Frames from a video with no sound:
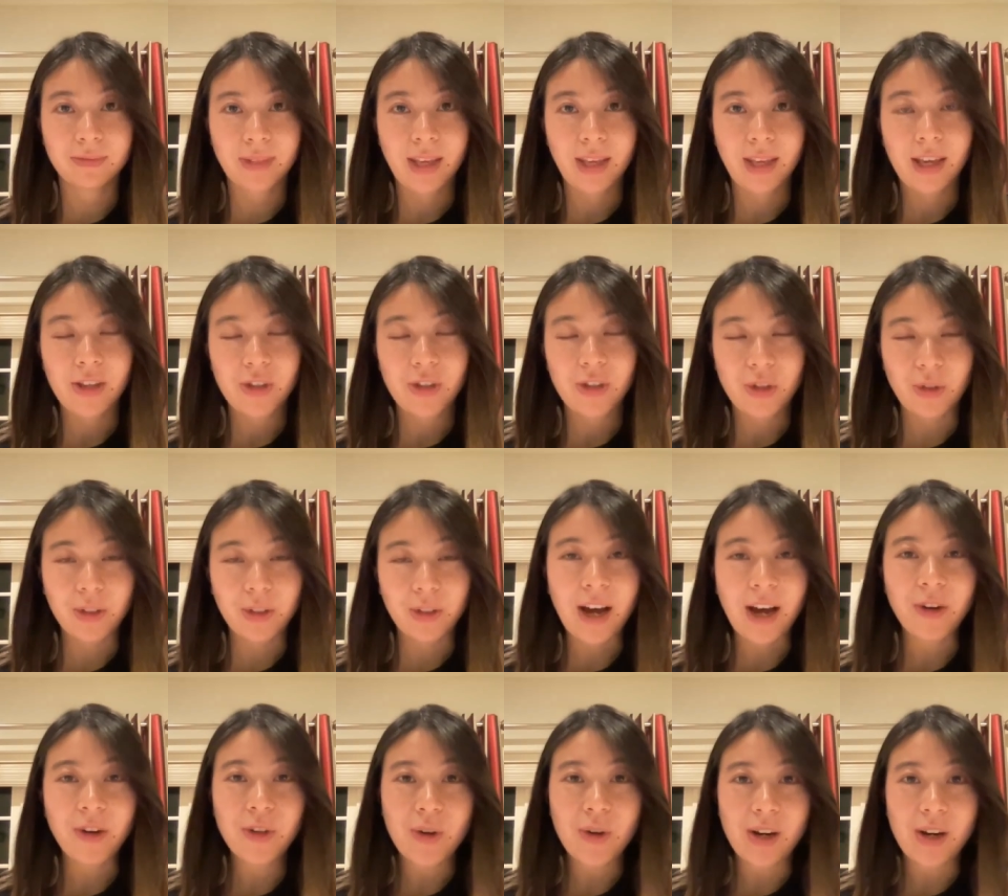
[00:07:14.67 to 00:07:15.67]
So
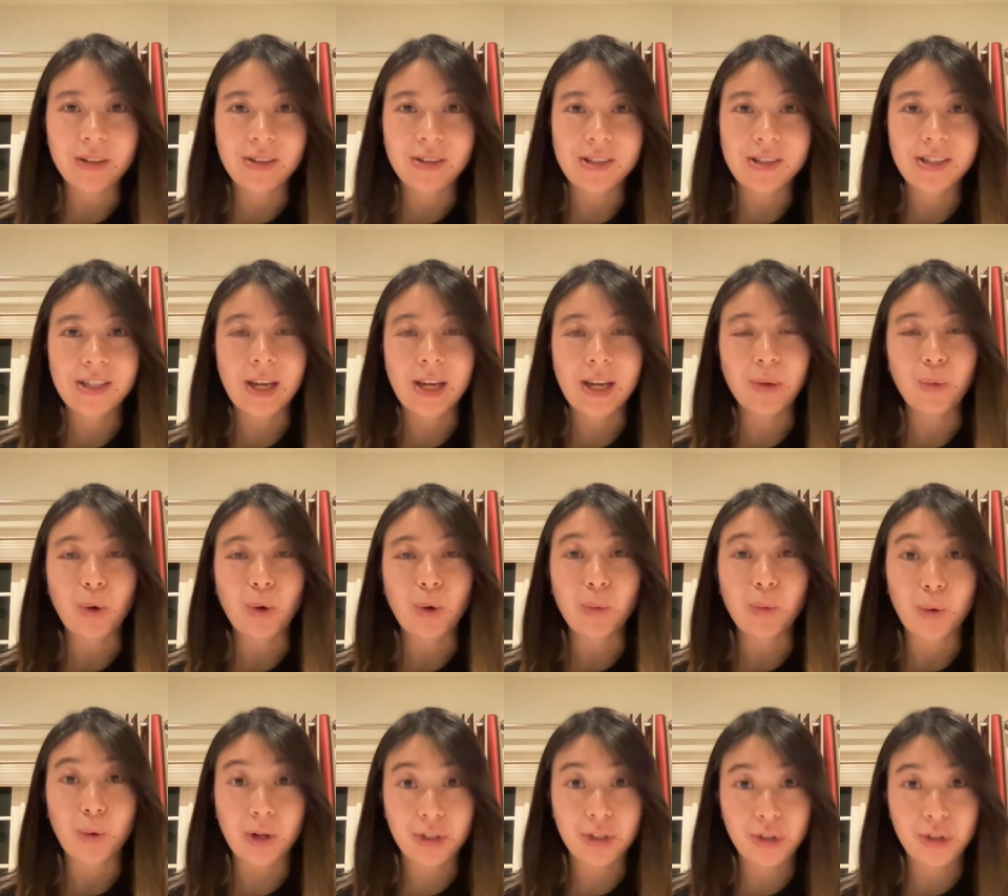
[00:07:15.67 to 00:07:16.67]
now you understand
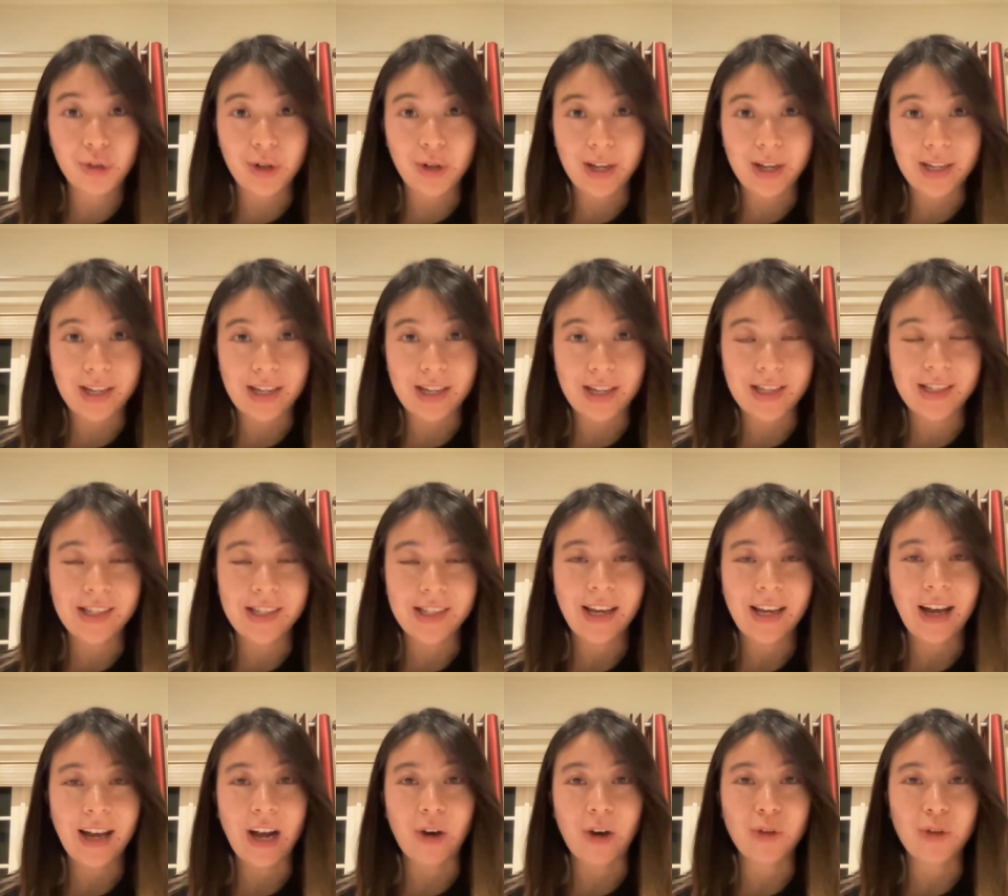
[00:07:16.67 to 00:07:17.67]
what wash trade is,
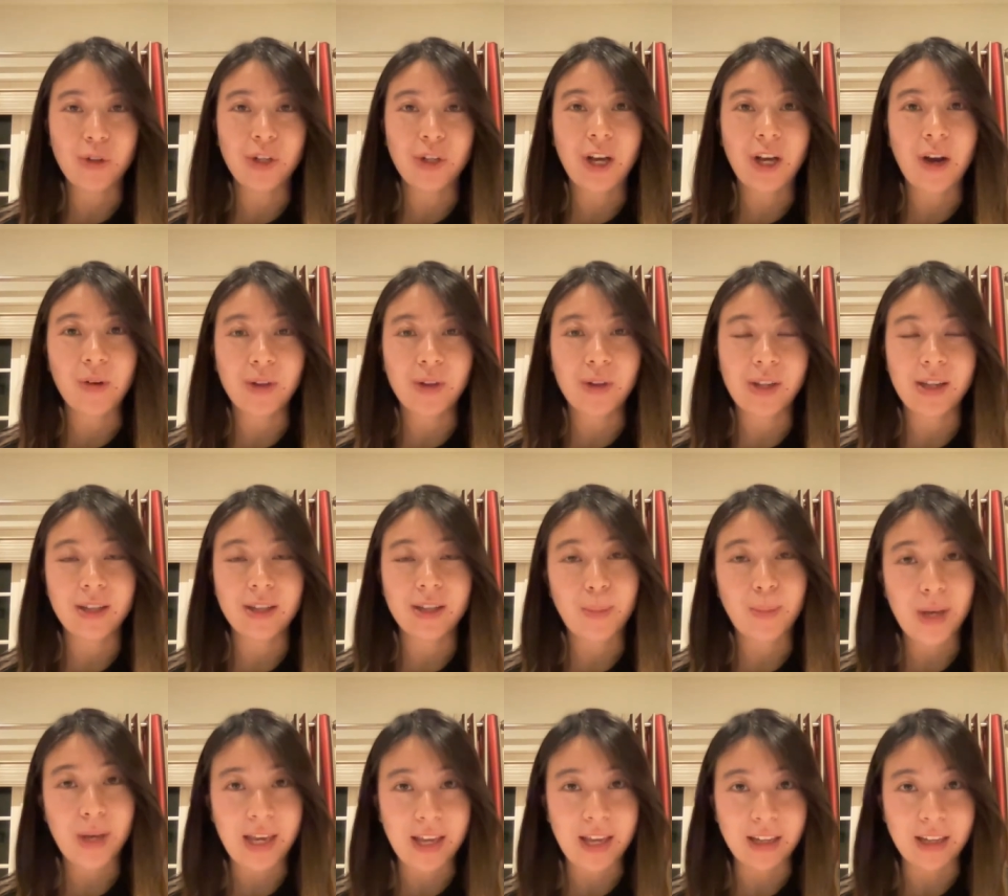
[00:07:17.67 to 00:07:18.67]
how to calculate the
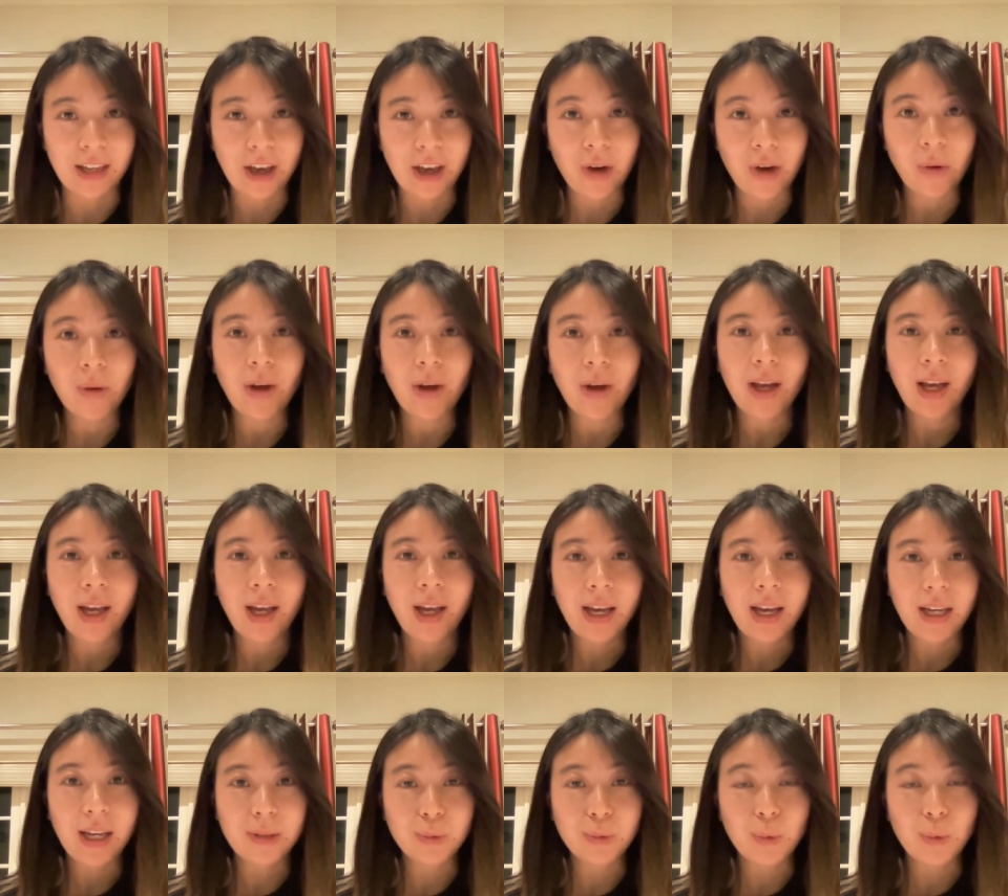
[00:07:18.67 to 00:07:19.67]
P and L,
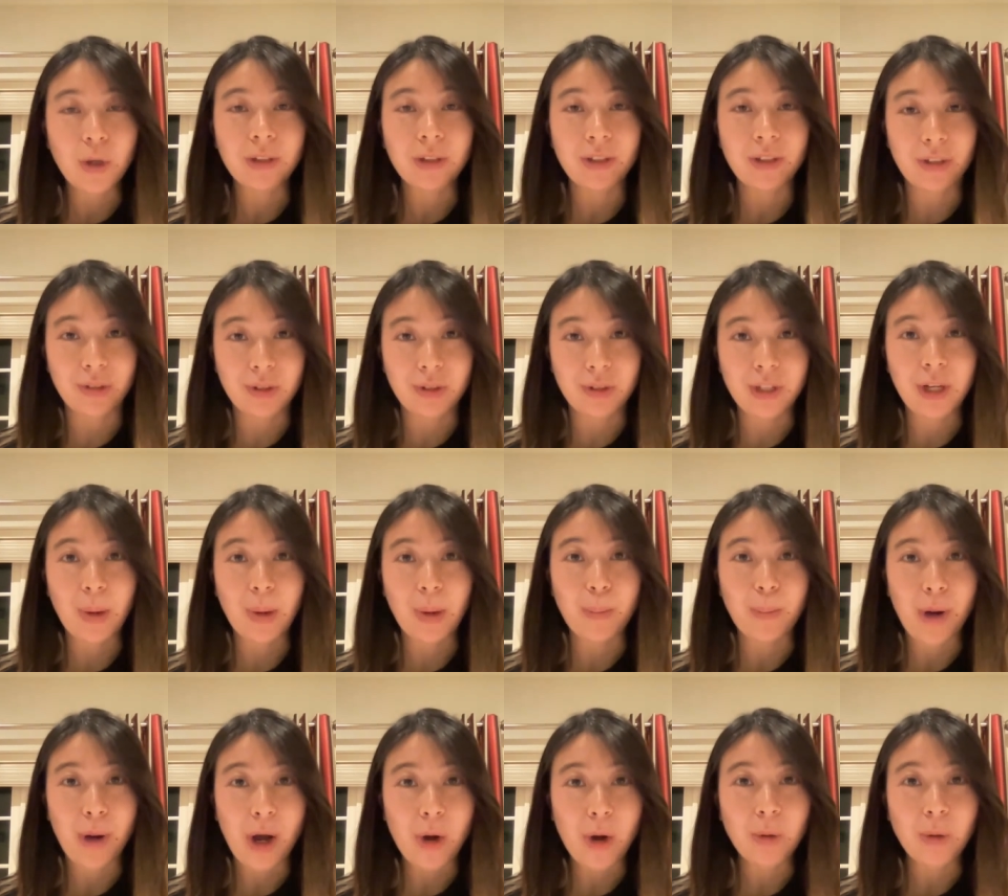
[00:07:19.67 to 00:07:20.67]
and what the three
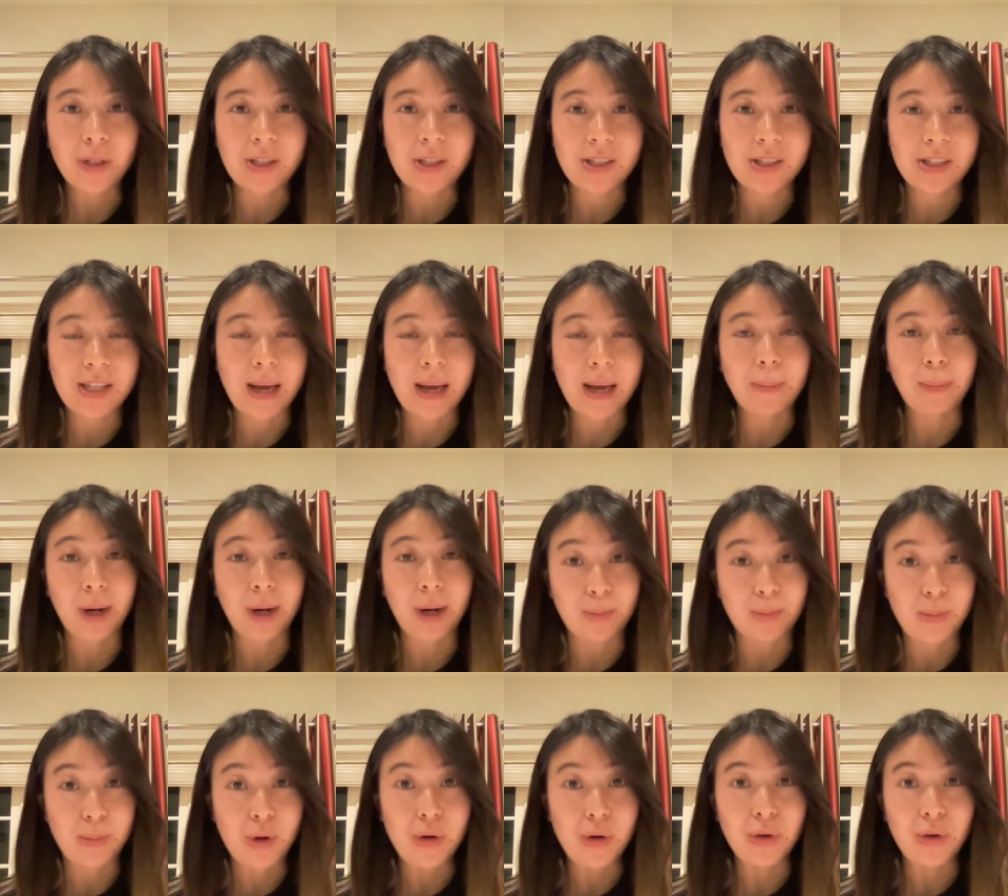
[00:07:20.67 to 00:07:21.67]
components that might
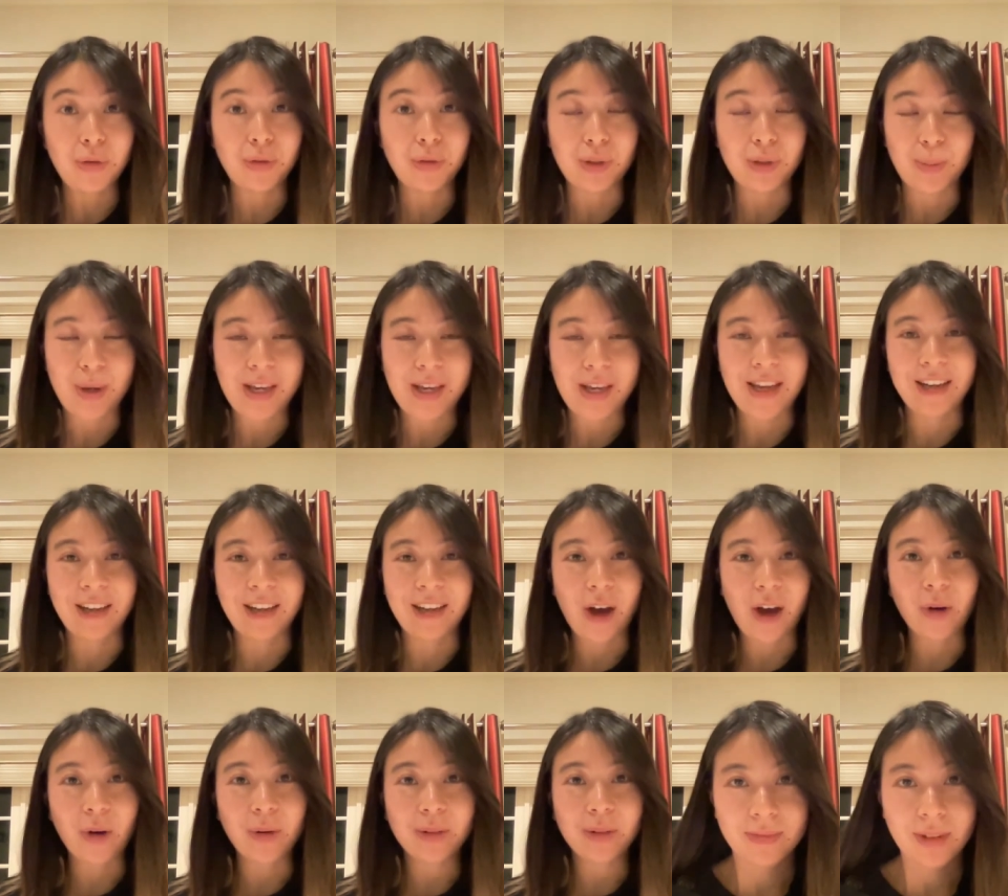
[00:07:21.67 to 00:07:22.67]
move the P and
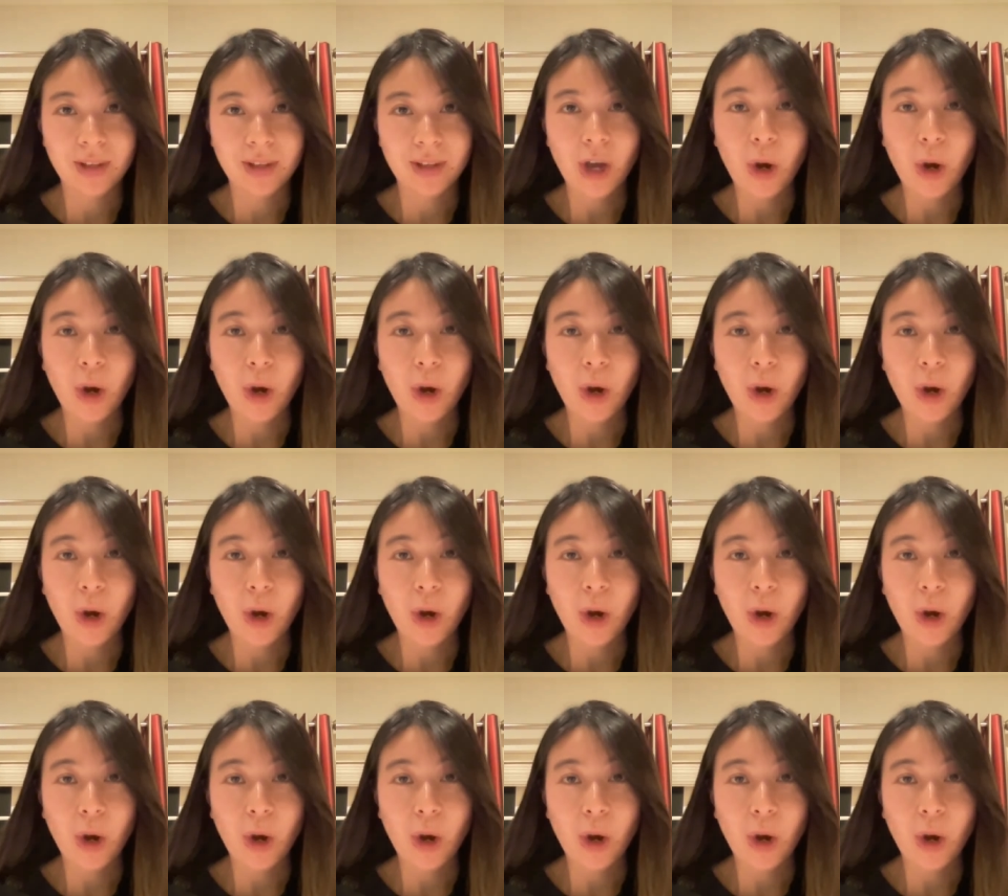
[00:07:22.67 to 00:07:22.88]
L.